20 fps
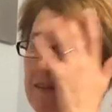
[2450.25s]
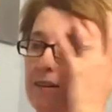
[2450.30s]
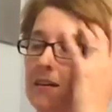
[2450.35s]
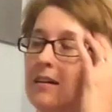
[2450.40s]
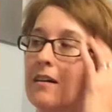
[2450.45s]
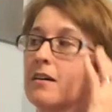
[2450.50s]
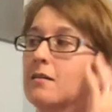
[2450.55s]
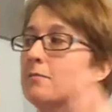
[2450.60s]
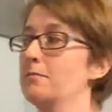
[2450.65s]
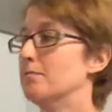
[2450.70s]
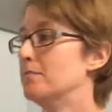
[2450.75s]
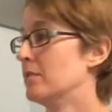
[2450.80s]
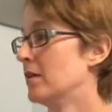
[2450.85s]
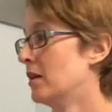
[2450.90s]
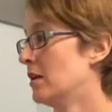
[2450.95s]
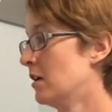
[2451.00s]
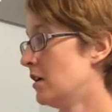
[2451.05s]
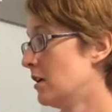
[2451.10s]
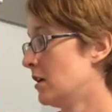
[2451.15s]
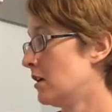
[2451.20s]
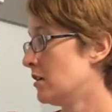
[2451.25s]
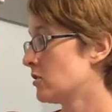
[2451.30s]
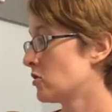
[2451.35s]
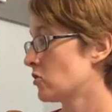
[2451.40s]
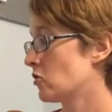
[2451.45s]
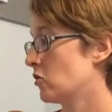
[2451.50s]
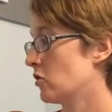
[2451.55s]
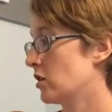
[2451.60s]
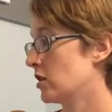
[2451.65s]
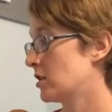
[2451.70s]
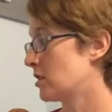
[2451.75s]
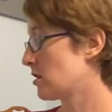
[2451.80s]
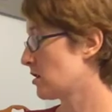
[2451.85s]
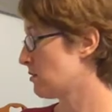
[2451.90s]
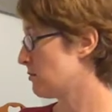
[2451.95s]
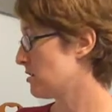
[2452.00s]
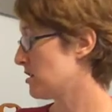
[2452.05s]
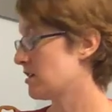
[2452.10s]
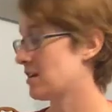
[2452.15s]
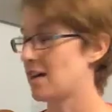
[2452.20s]
Um, so it's going
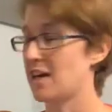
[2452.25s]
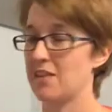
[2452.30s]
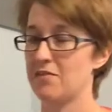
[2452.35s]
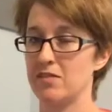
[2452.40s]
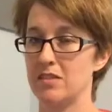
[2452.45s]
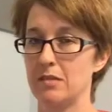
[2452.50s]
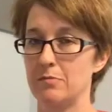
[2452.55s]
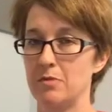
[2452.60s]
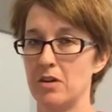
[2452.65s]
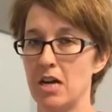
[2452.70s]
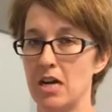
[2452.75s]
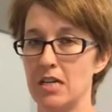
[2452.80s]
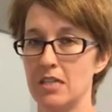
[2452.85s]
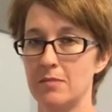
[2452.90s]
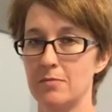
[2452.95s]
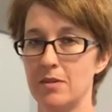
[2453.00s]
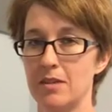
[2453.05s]
to be a kind of a surprise,